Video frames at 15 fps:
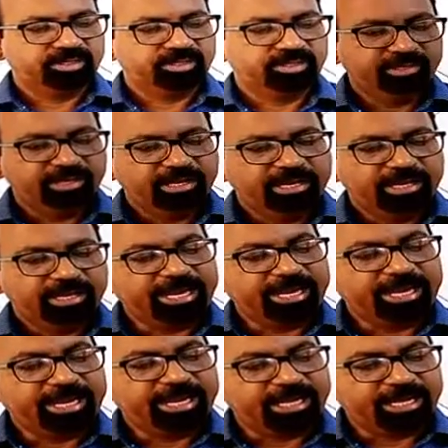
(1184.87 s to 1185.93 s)
air
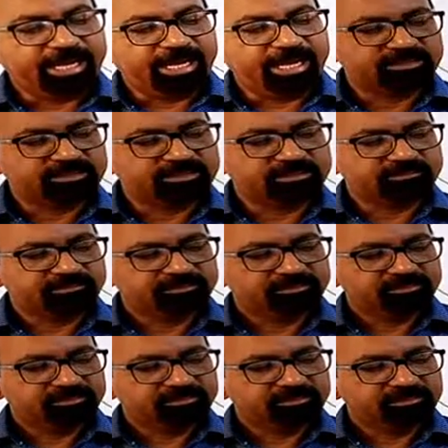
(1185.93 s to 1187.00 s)
is
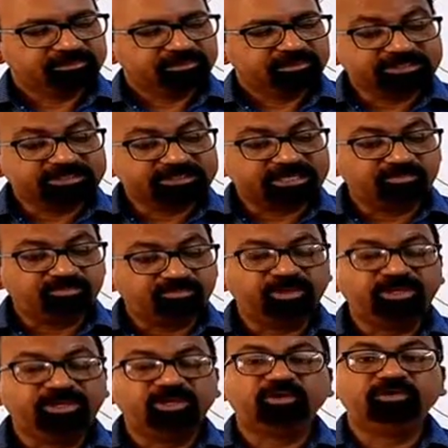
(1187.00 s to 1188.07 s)
an example of
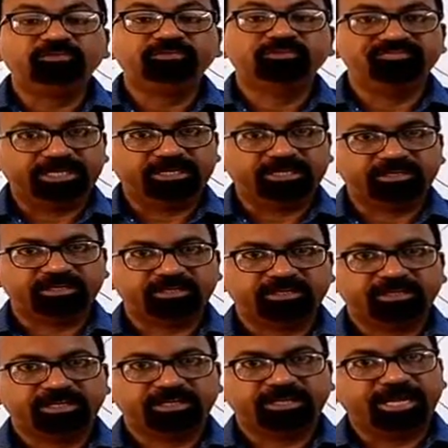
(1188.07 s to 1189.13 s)
matter. Air
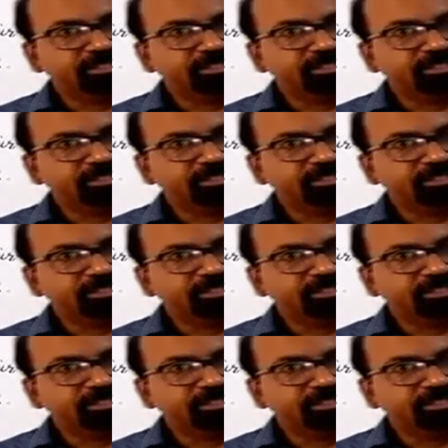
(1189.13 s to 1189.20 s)
is